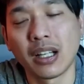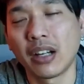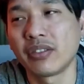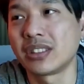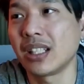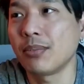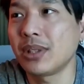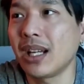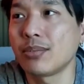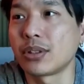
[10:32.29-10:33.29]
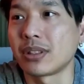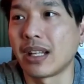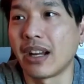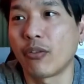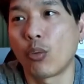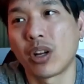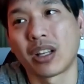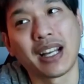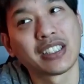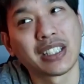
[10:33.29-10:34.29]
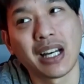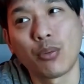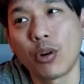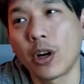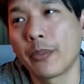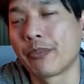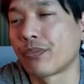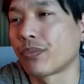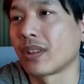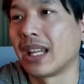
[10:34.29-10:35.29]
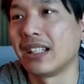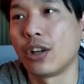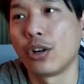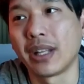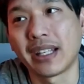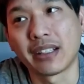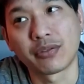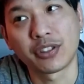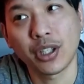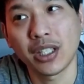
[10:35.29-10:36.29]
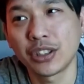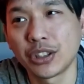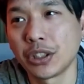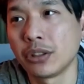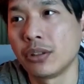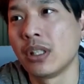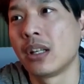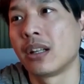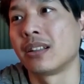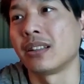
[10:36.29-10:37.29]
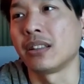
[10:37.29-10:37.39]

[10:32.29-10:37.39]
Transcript: Sometimes everyone likes you at work, they know they can trust you, they